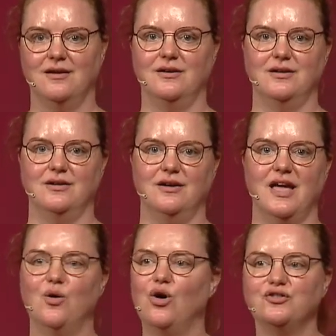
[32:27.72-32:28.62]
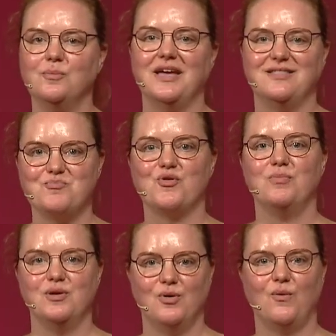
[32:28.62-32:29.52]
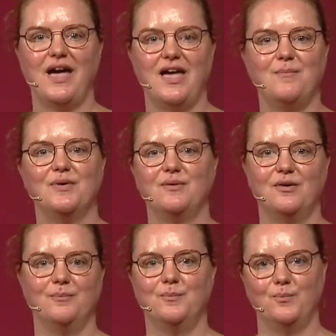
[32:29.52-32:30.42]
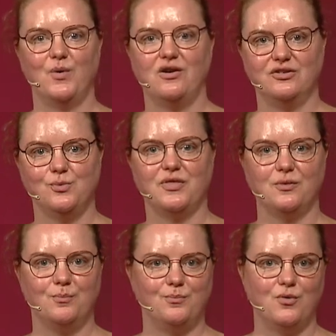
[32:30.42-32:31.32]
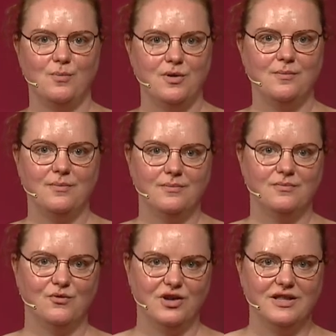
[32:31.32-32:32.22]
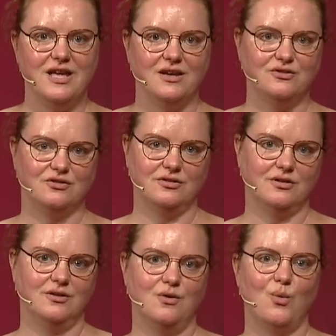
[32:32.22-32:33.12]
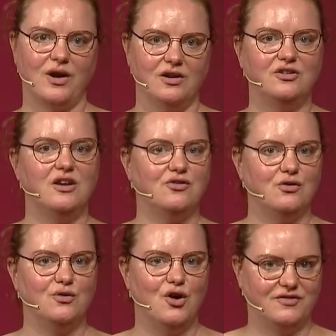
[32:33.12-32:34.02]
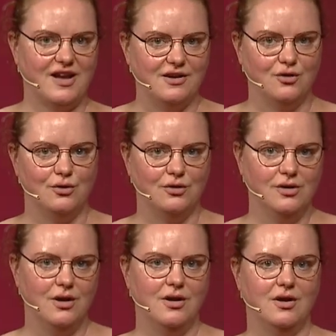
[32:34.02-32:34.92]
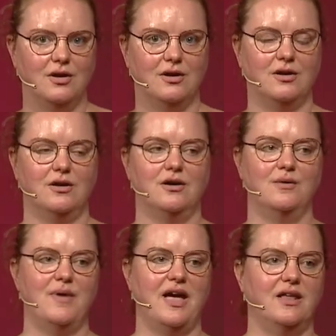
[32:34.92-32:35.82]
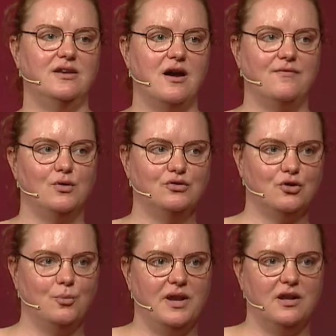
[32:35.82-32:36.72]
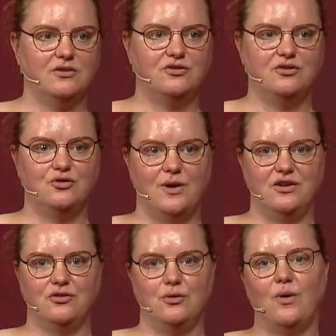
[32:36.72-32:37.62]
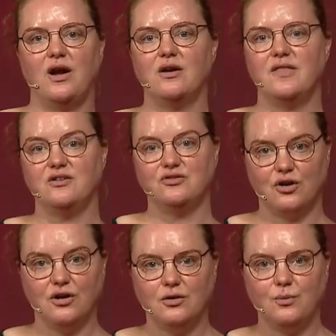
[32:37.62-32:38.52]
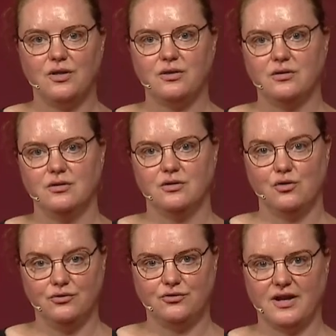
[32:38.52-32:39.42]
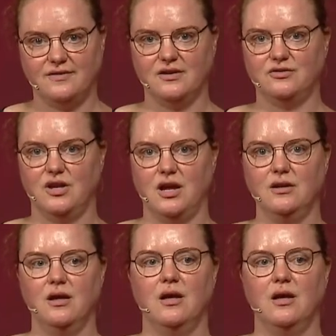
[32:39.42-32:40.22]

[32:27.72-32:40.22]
uh, and automate the problem away, but whereas what the problem really is uh, organizational, not technical. Um, and I've also been in a situation where they started with contract testing,